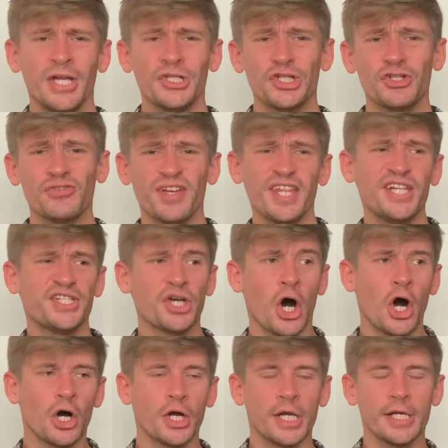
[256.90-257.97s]
Just really
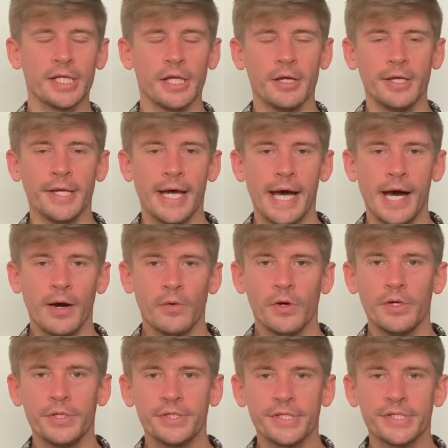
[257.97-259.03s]
talking a lot now
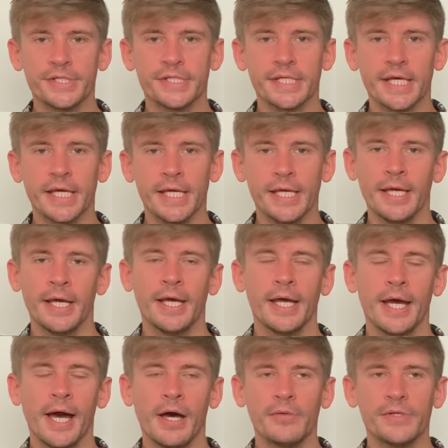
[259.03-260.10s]
to see
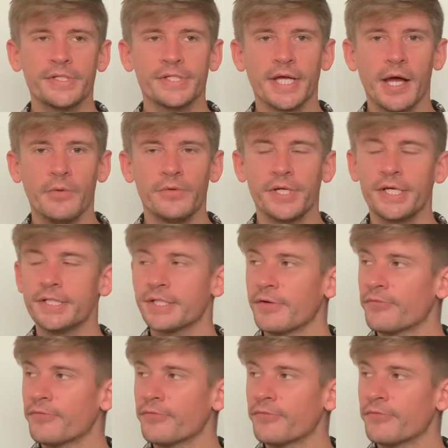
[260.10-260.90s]
how the sound is.